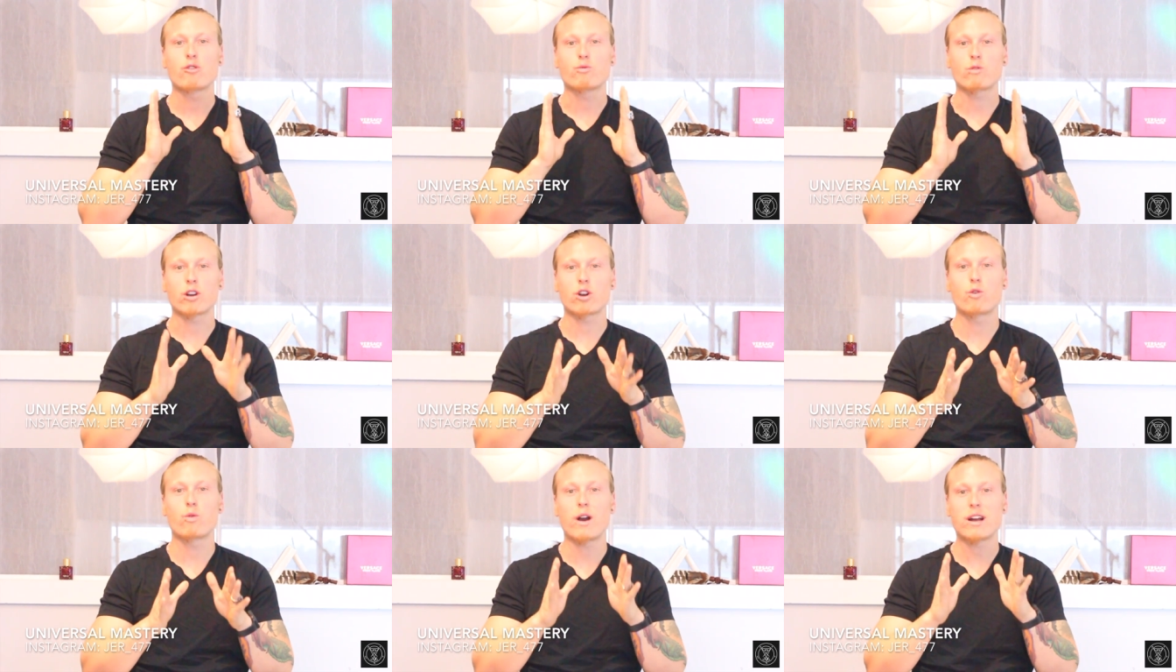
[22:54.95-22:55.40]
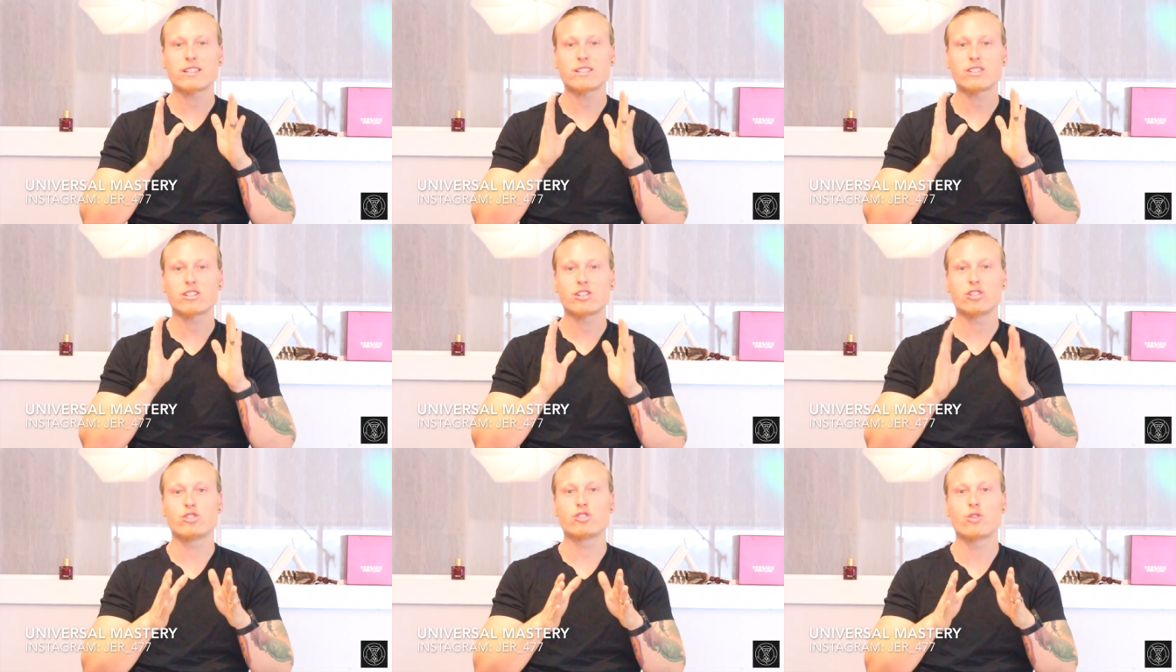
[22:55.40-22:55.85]

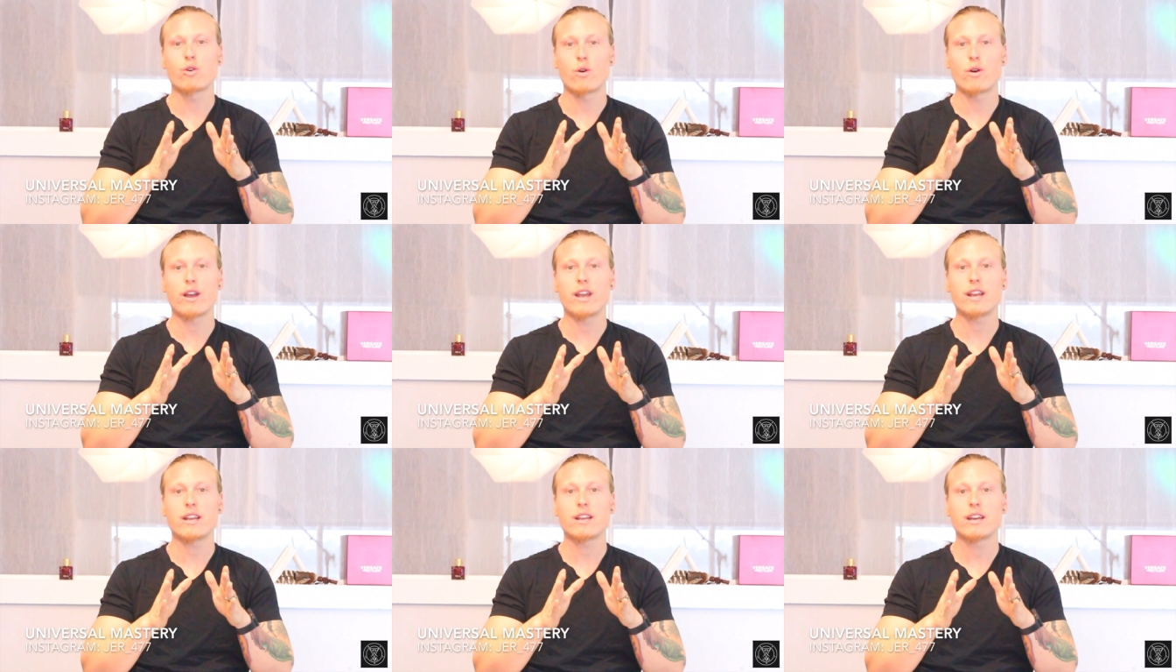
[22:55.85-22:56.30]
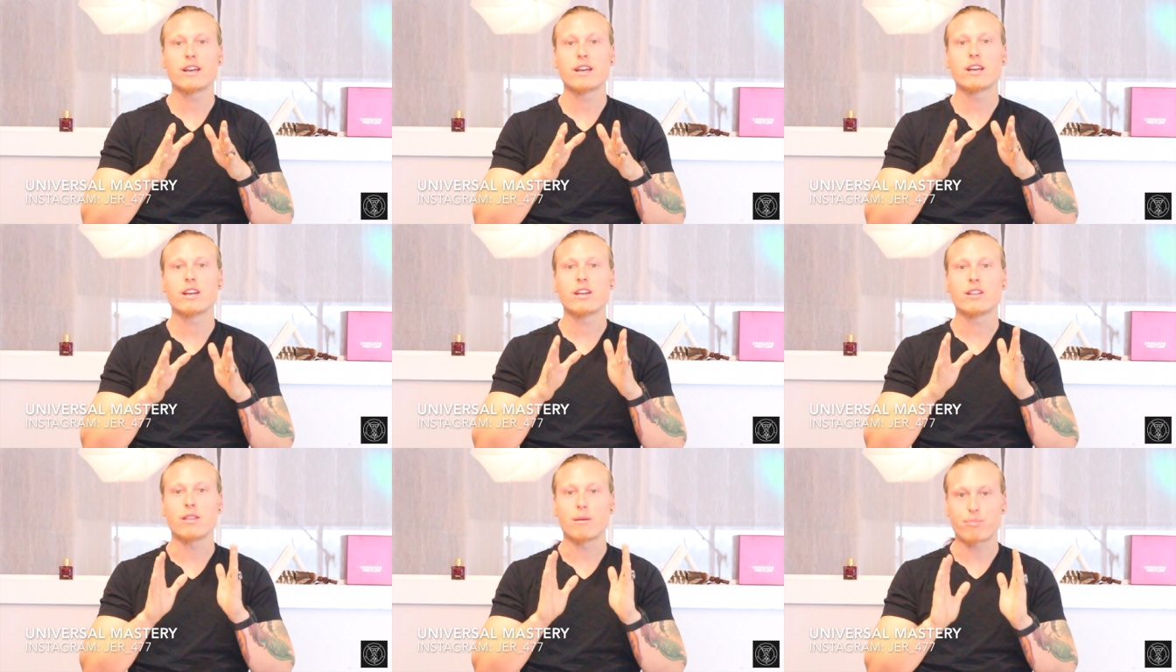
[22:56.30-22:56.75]
Request to join
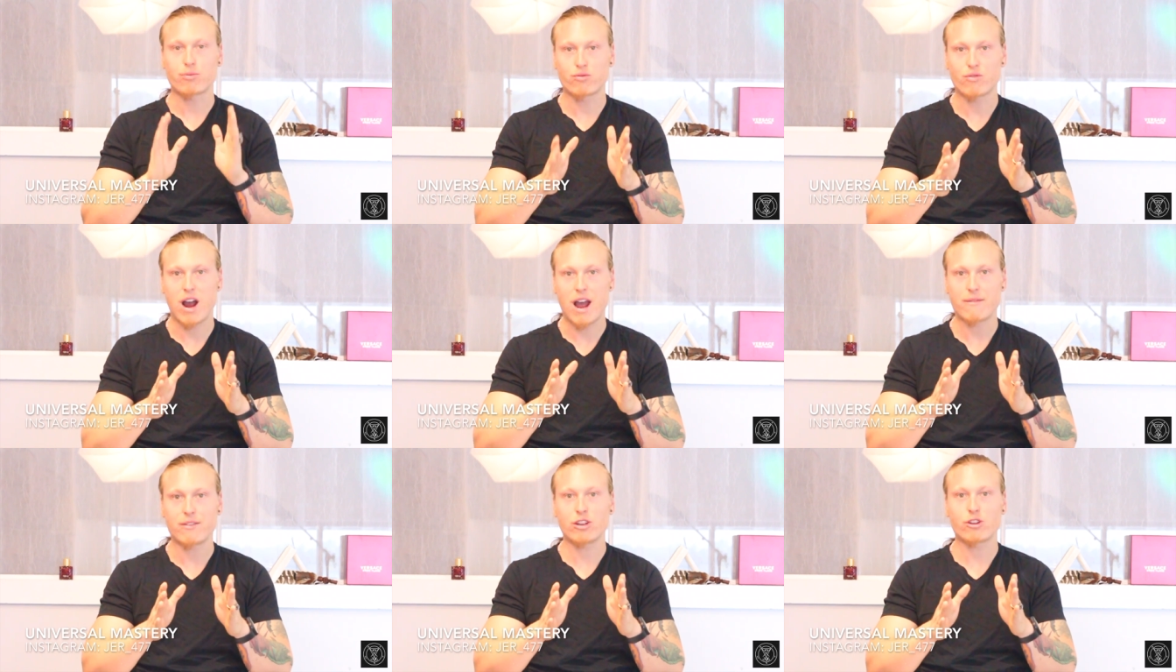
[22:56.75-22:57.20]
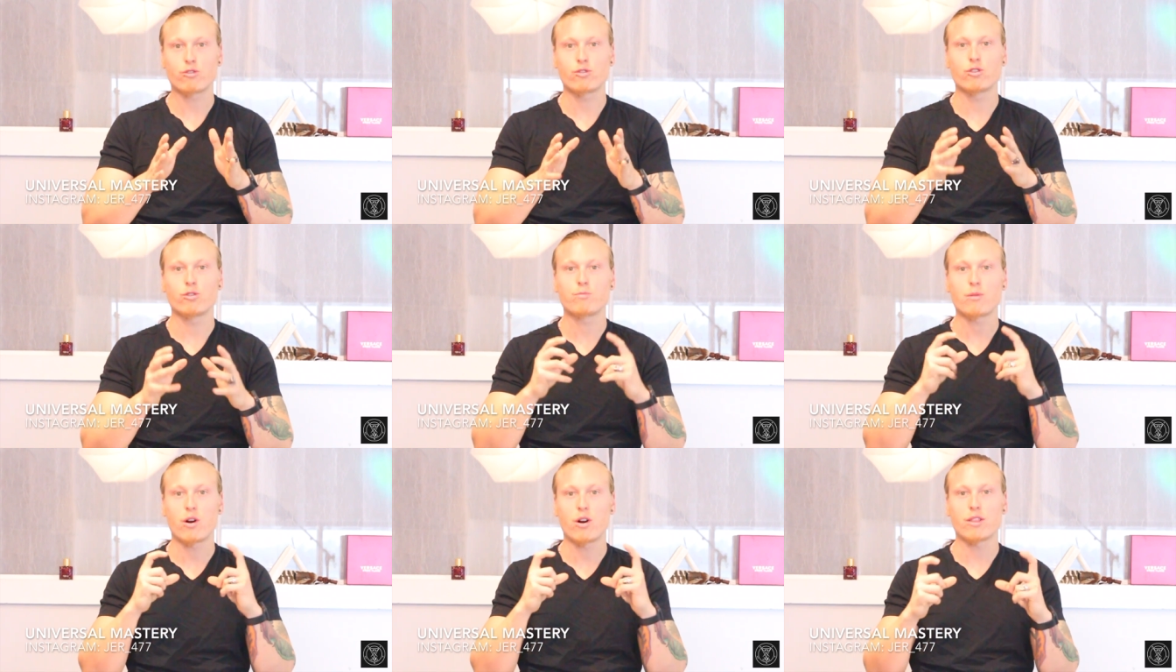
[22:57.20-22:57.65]
the private
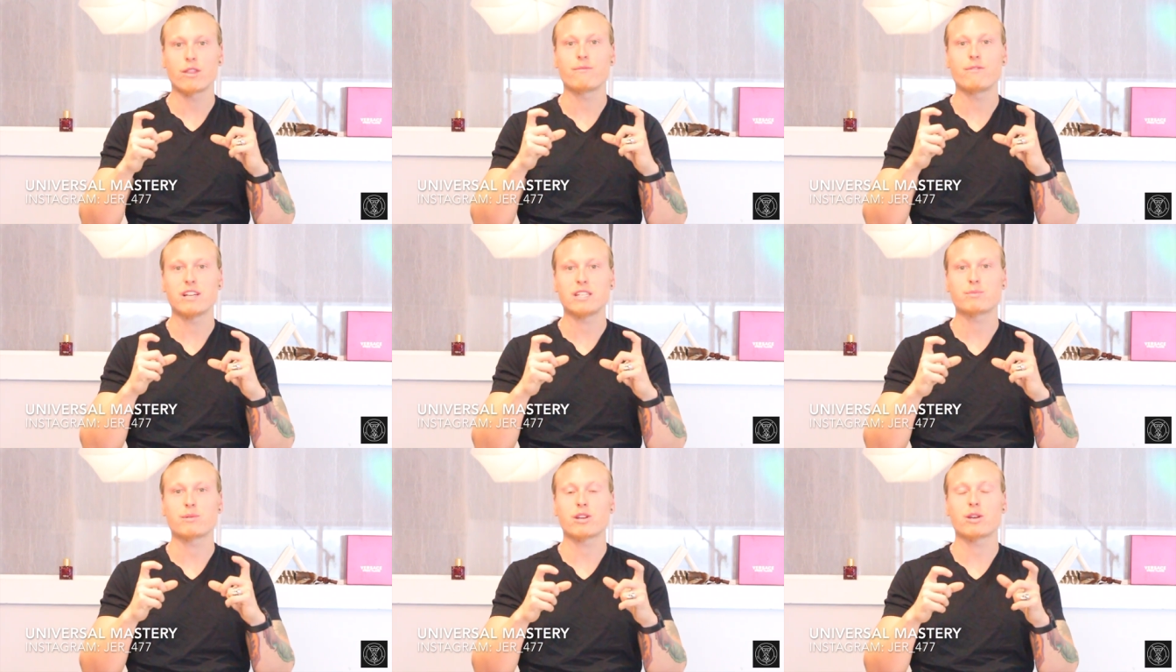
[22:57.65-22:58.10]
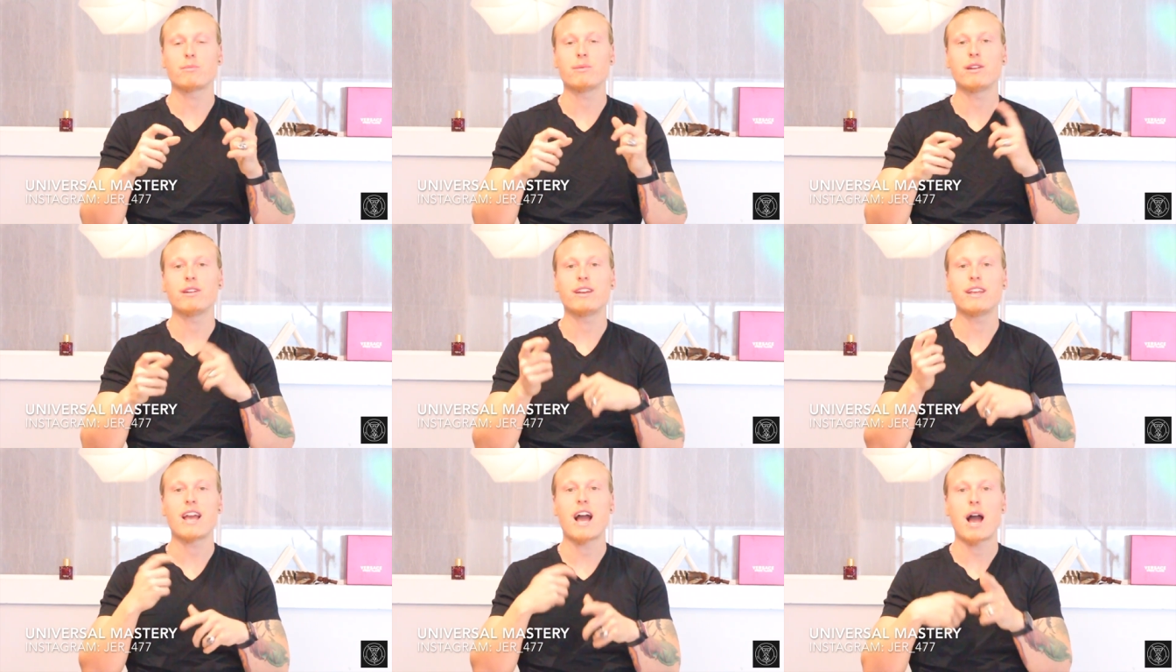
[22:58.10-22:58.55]
group on the Facebook
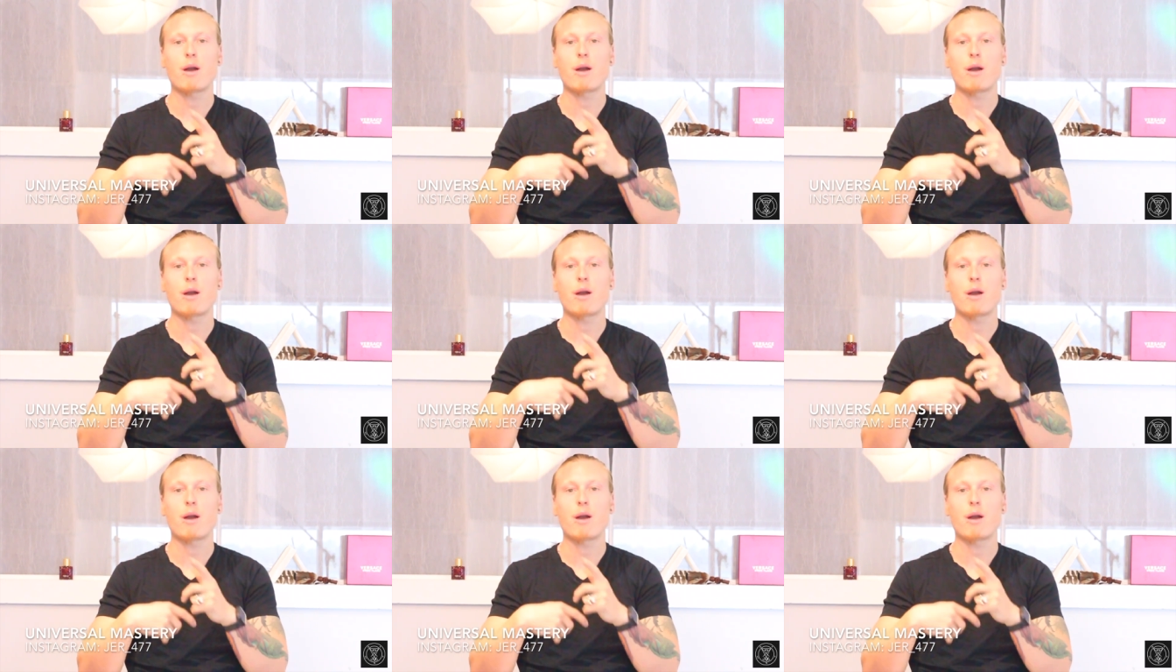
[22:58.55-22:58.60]
community.